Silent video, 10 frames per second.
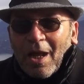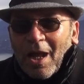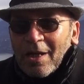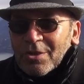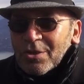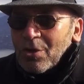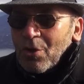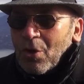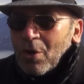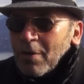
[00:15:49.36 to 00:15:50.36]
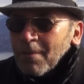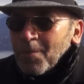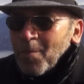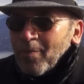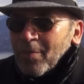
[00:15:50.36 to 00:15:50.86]
and so
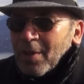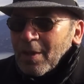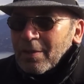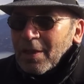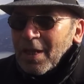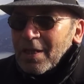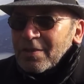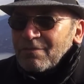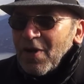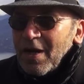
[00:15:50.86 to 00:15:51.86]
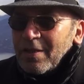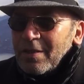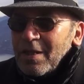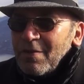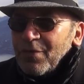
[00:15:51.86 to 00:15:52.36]
it's very
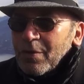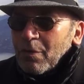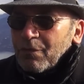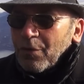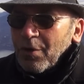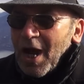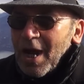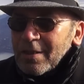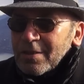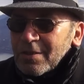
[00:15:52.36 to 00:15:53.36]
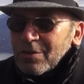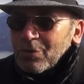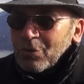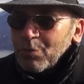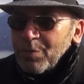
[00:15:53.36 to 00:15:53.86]
difficult for us
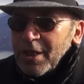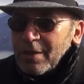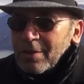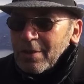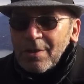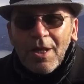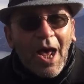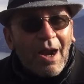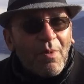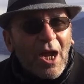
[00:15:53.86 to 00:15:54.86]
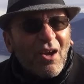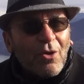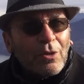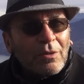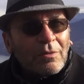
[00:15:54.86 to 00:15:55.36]
to meet the
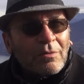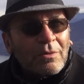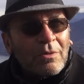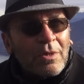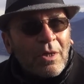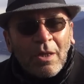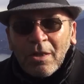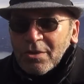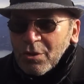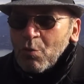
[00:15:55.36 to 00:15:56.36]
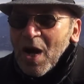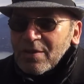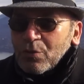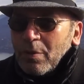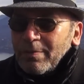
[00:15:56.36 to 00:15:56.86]
Dharma, So
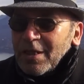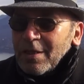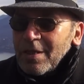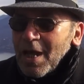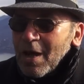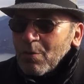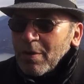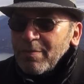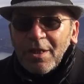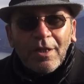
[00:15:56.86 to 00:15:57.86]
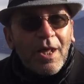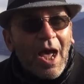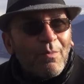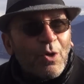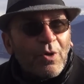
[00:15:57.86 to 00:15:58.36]
once we meet the
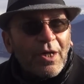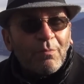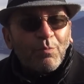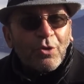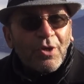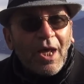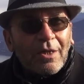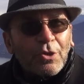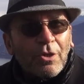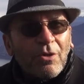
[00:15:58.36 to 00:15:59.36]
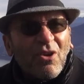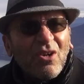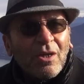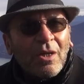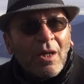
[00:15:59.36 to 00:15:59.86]
Dharma, we need protection.
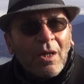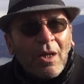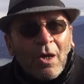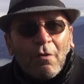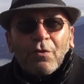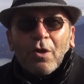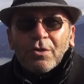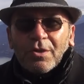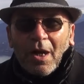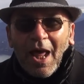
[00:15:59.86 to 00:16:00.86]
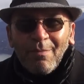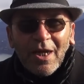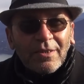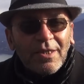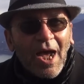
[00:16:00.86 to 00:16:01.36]
Of course, the
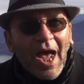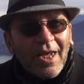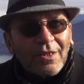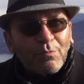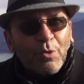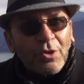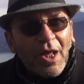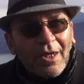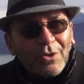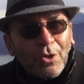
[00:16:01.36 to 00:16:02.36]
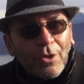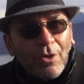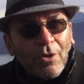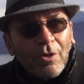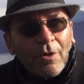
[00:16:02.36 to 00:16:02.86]
Lama is the highest
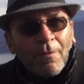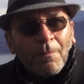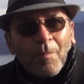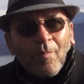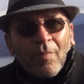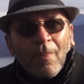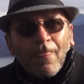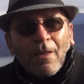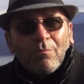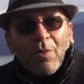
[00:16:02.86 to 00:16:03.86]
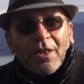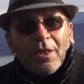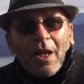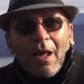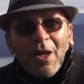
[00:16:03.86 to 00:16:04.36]
protection, but
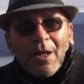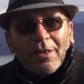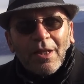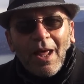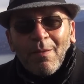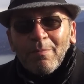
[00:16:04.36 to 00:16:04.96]
the Lama